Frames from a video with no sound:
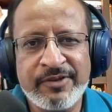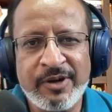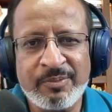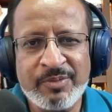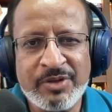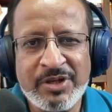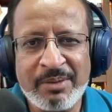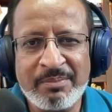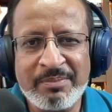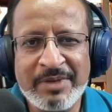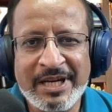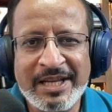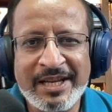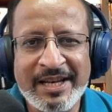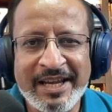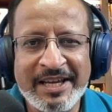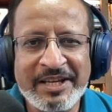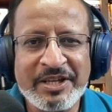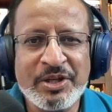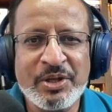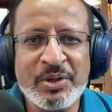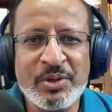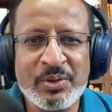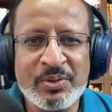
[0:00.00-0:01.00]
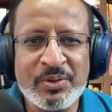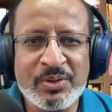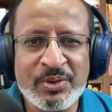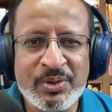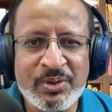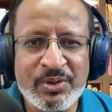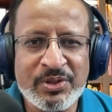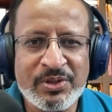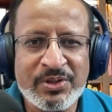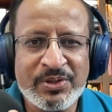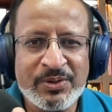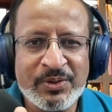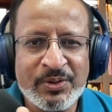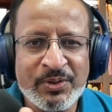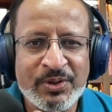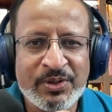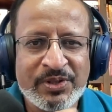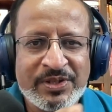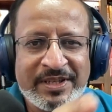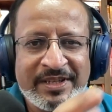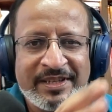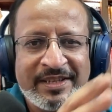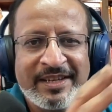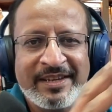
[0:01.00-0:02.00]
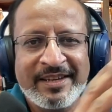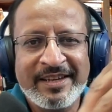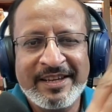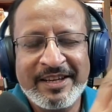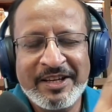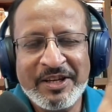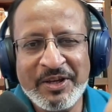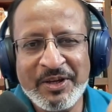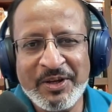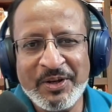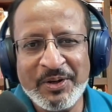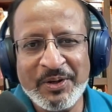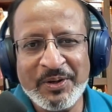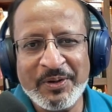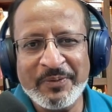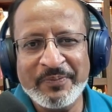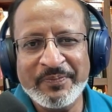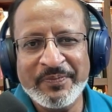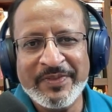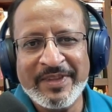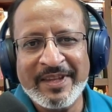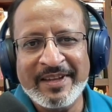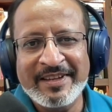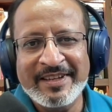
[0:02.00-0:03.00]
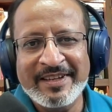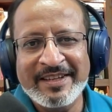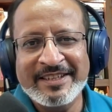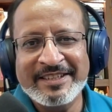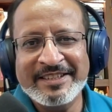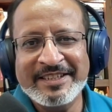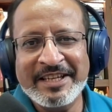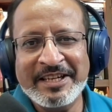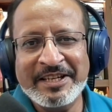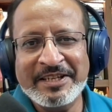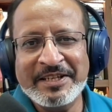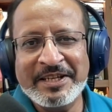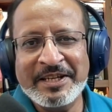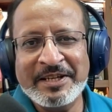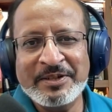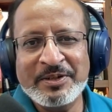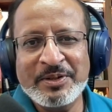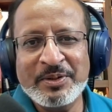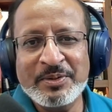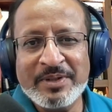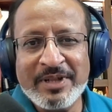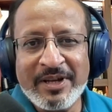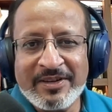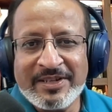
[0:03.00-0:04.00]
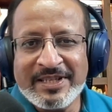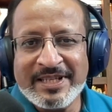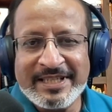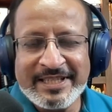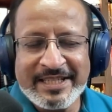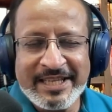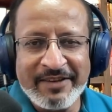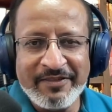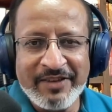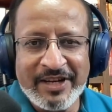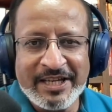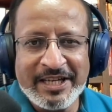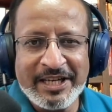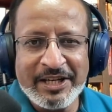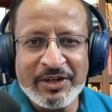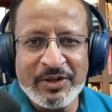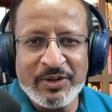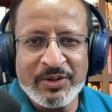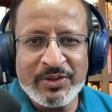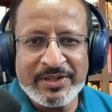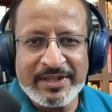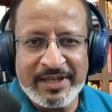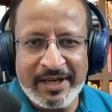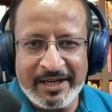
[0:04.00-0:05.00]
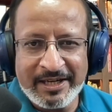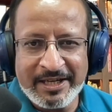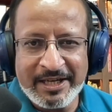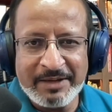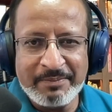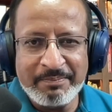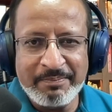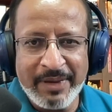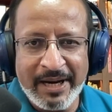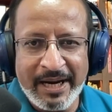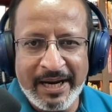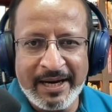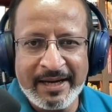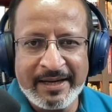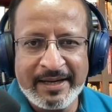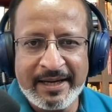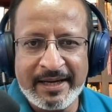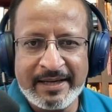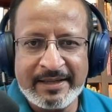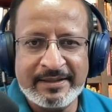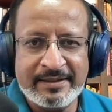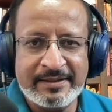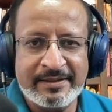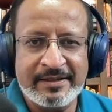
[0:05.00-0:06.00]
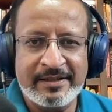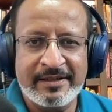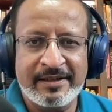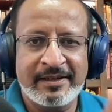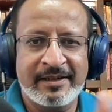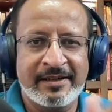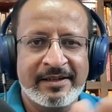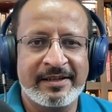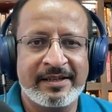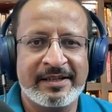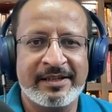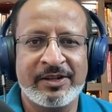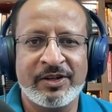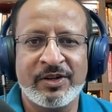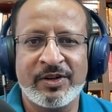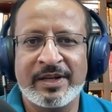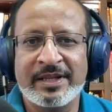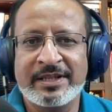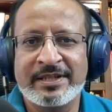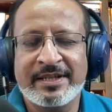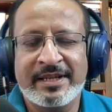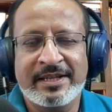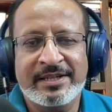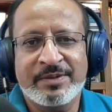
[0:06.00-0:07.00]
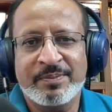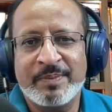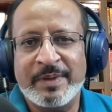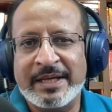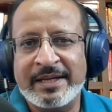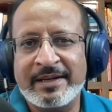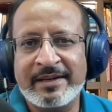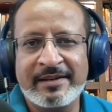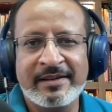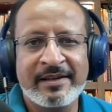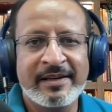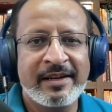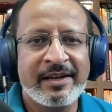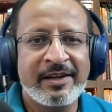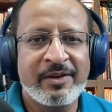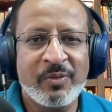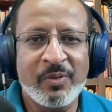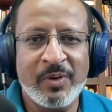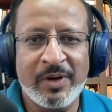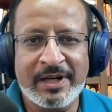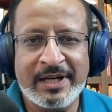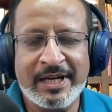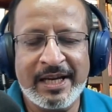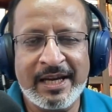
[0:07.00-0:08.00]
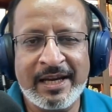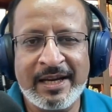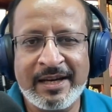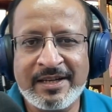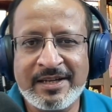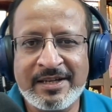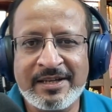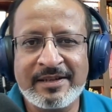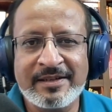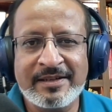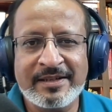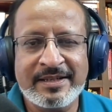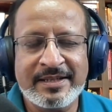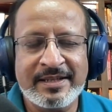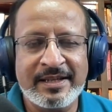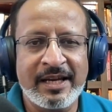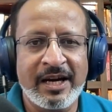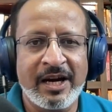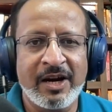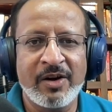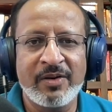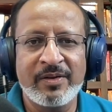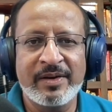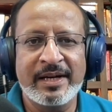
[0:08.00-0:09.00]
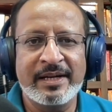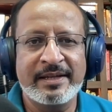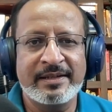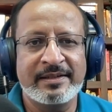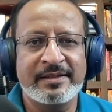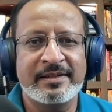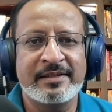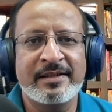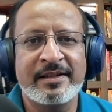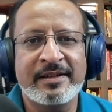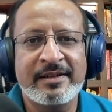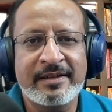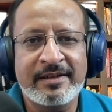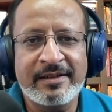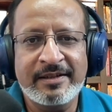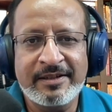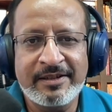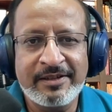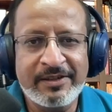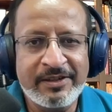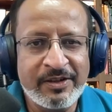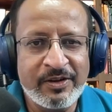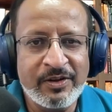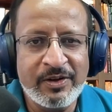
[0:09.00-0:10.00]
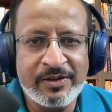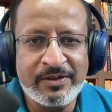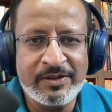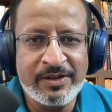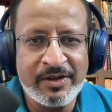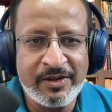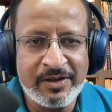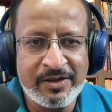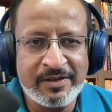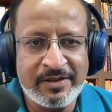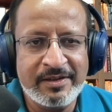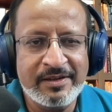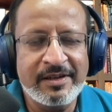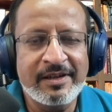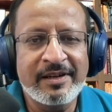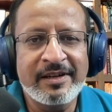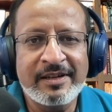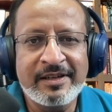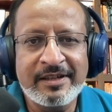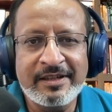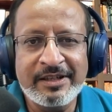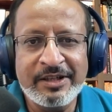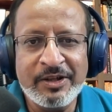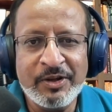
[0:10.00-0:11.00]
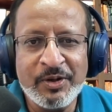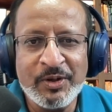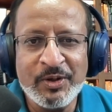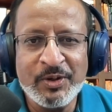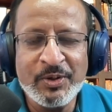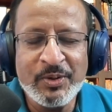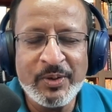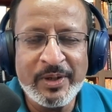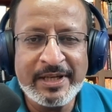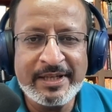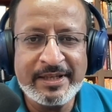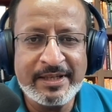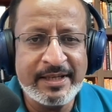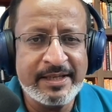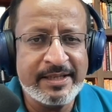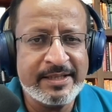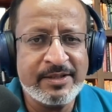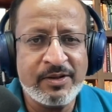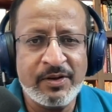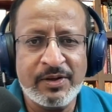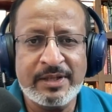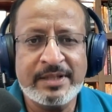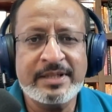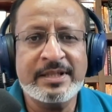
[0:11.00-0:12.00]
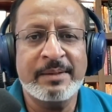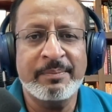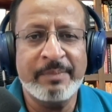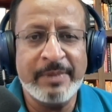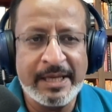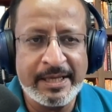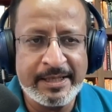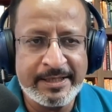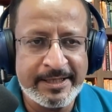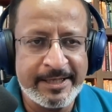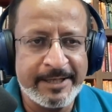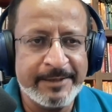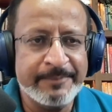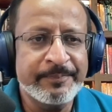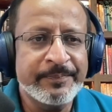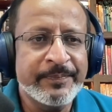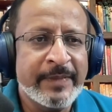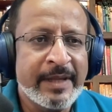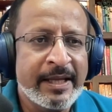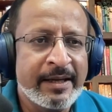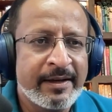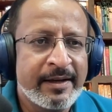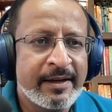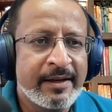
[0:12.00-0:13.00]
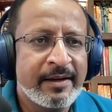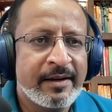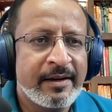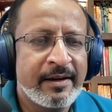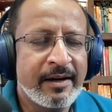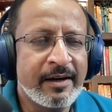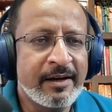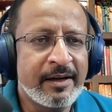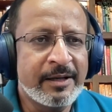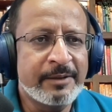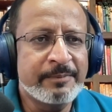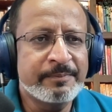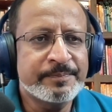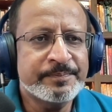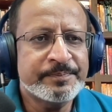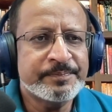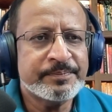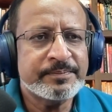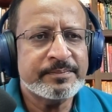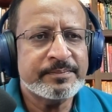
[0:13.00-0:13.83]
from somebody like you, who's you know in 2017 you started back, and it's just been what, 8 years now, and you're doing this, so it's amazing. uh,